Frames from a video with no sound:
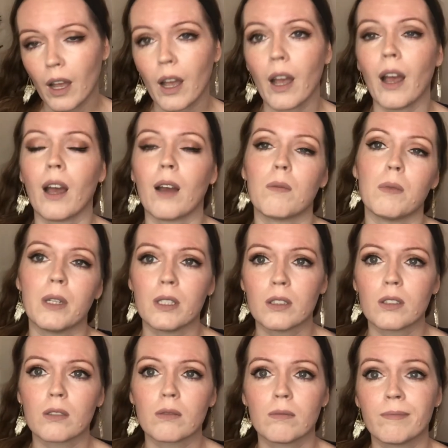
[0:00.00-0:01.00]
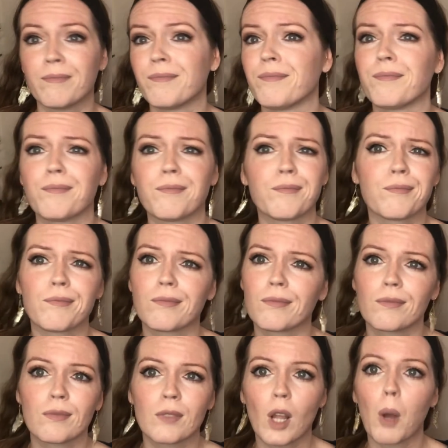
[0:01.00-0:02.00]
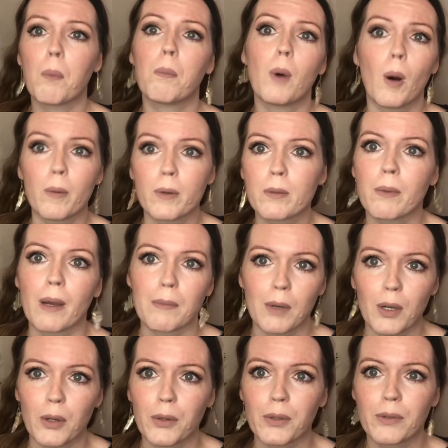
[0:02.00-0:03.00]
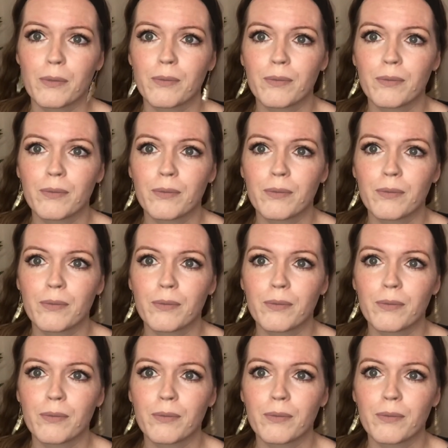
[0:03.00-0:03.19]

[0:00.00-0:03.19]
Ahmed popped my balloon.